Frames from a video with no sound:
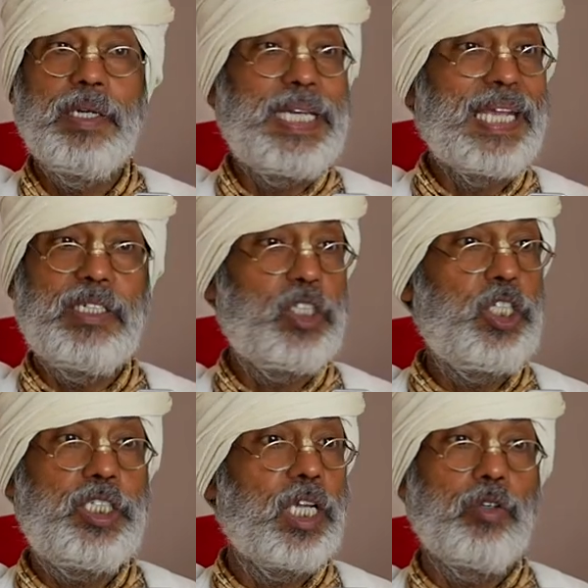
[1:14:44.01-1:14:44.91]
take
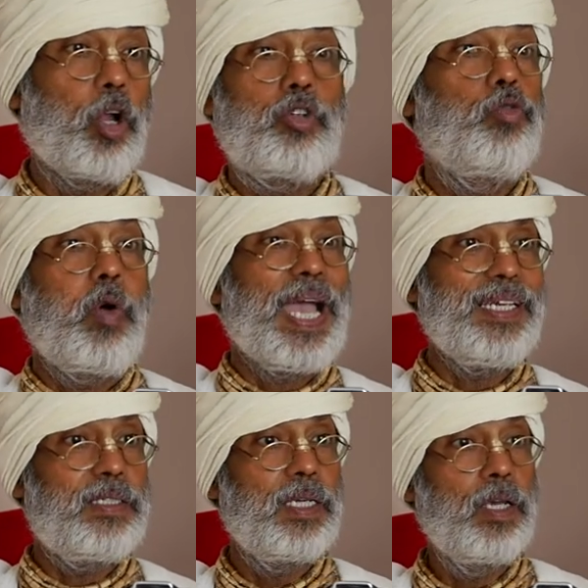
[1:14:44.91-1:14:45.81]
decision not to
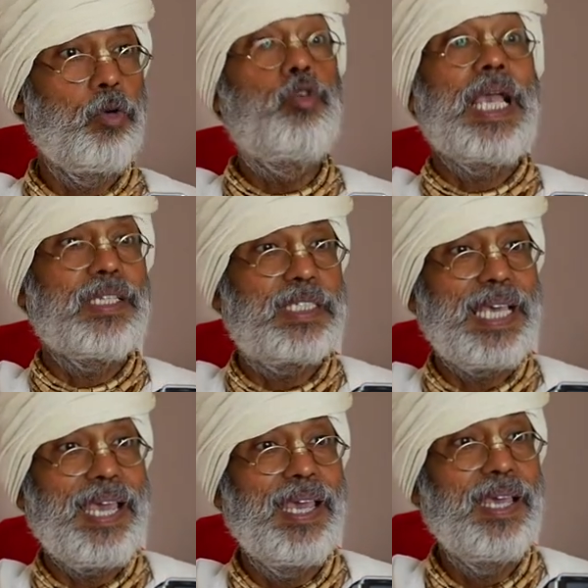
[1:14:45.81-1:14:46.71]
fight. Who can
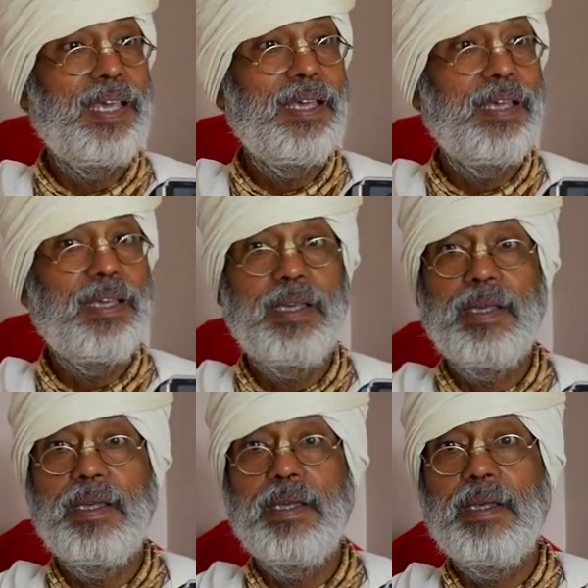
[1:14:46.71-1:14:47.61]
say?
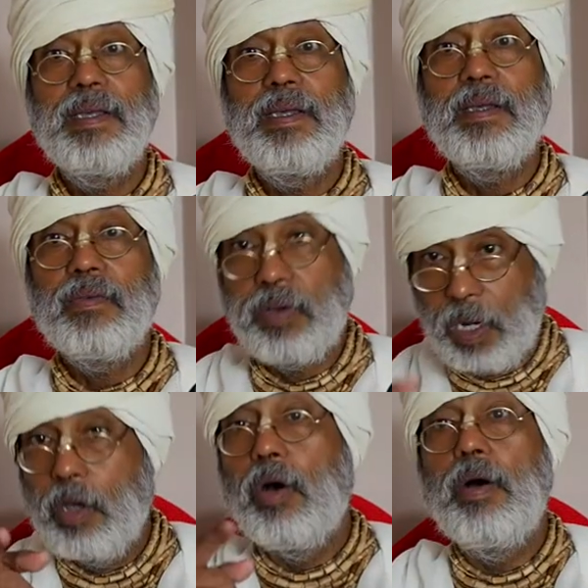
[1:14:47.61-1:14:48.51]

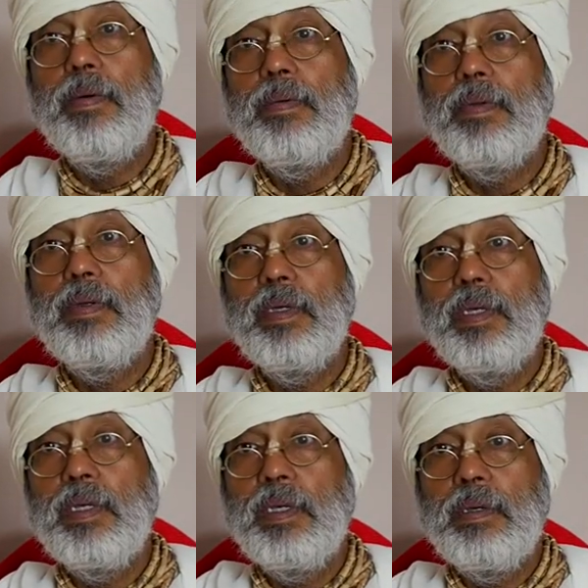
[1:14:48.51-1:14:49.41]
Follow.
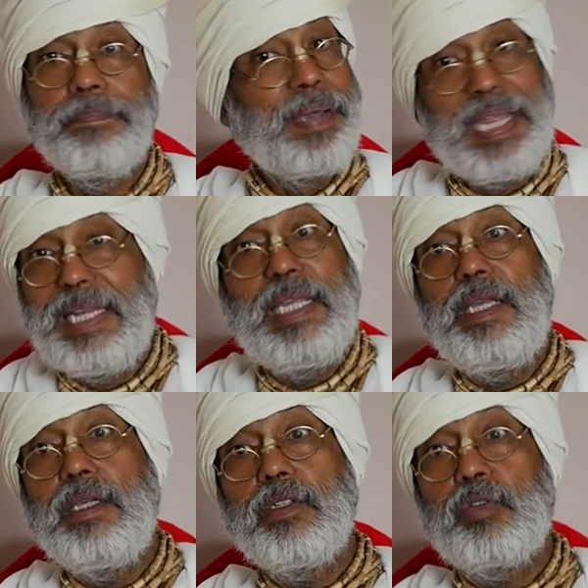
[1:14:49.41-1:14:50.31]

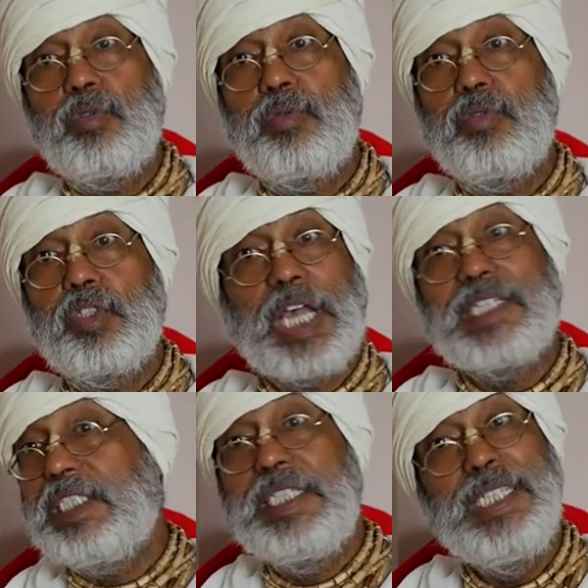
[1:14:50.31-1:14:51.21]
Many
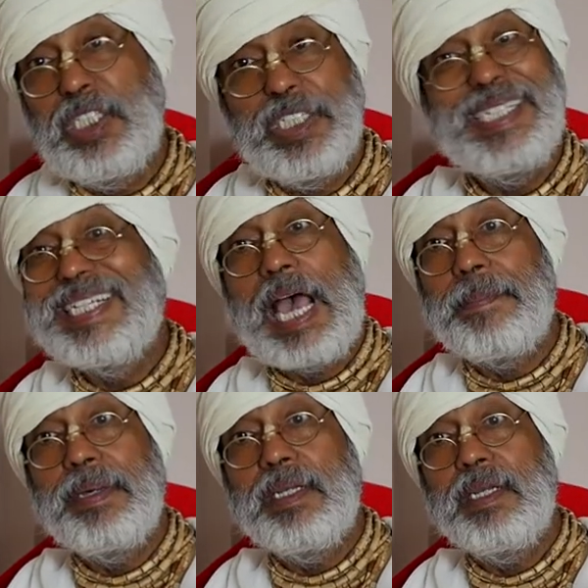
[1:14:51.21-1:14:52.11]
such incident
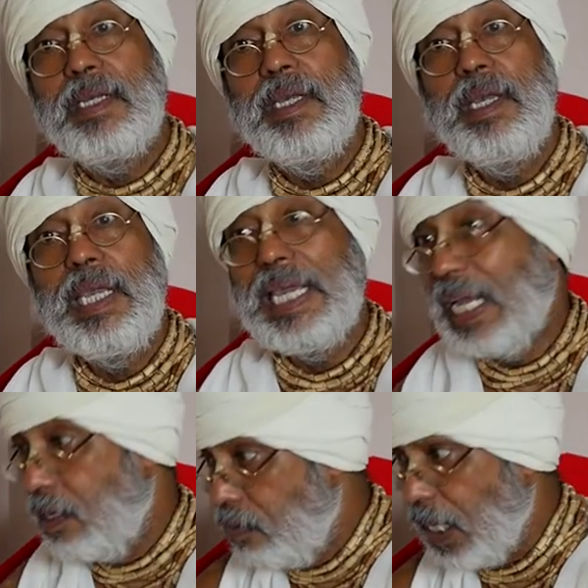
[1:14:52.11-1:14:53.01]
happen.
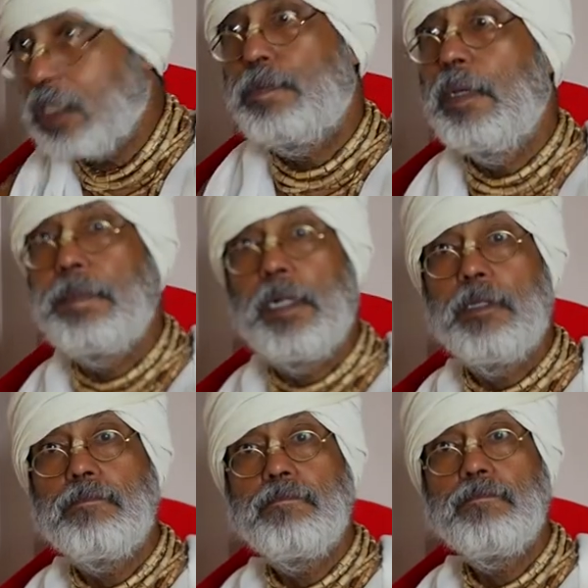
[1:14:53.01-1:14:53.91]
Envious
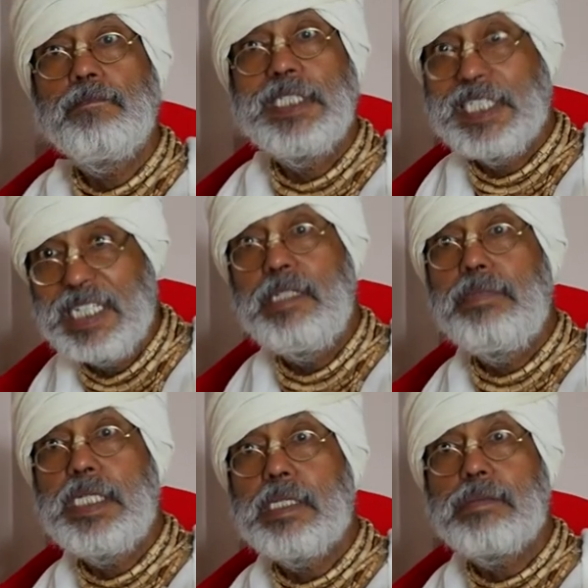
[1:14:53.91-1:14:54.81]
people, very
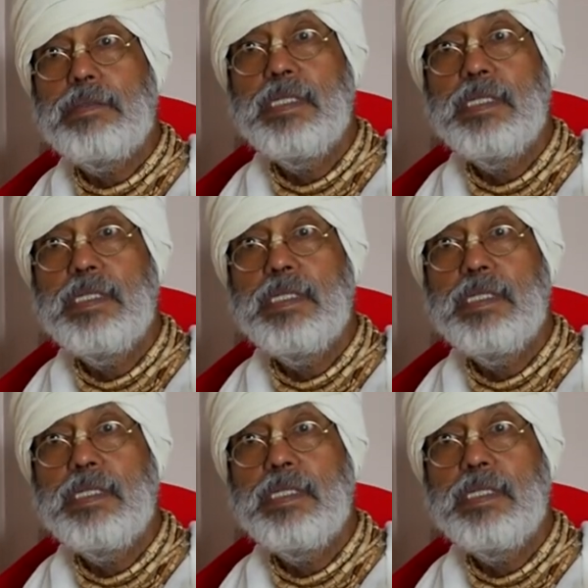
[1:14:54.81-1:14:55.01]
envious.